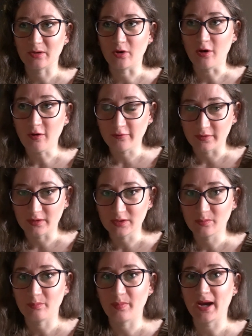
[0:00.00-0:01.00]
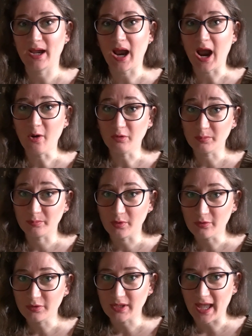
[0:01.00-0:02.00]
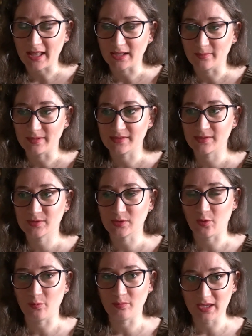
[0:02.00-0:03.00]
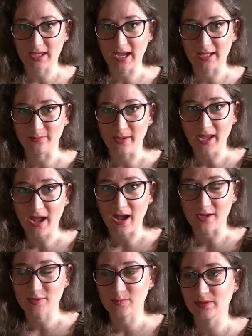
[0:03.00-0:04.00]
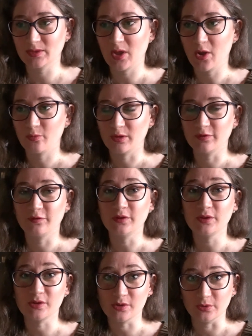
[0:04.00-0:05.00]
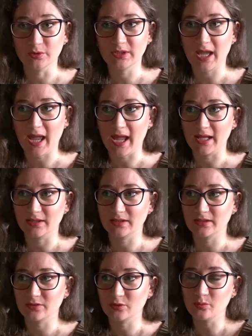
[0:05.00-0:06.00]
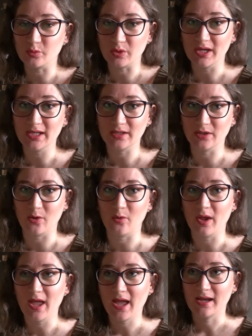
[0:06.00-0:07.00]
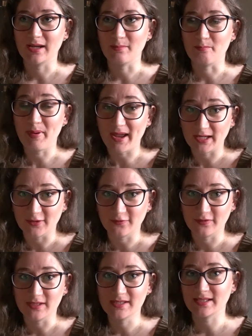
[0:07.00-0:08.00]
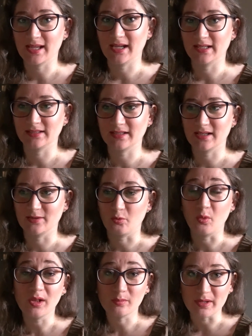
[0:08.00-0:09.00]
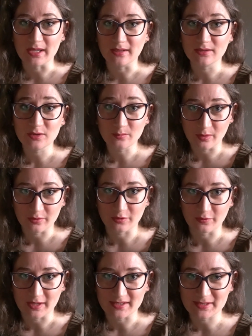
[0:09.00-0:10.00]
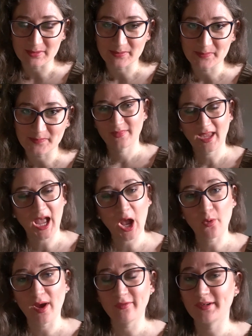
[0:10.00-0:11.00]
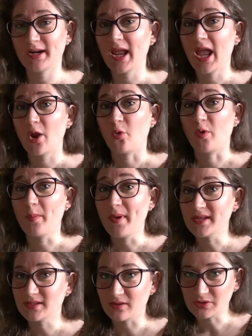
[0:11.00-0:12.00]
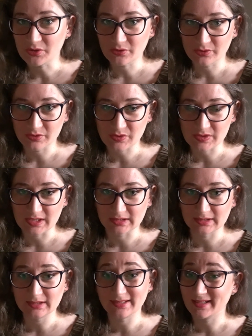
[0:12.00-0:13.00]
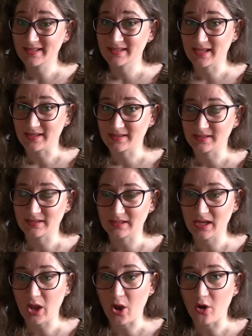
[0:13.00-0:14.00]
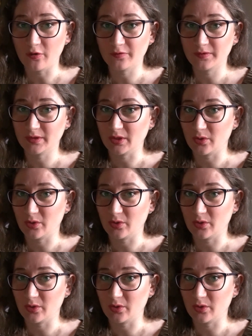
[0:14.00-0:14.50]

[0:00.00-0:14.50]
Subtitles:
governed by our both elements. So me and my husband will feel good and to bring, benefits and well-being to both of us. However, we must also consider the necessity of,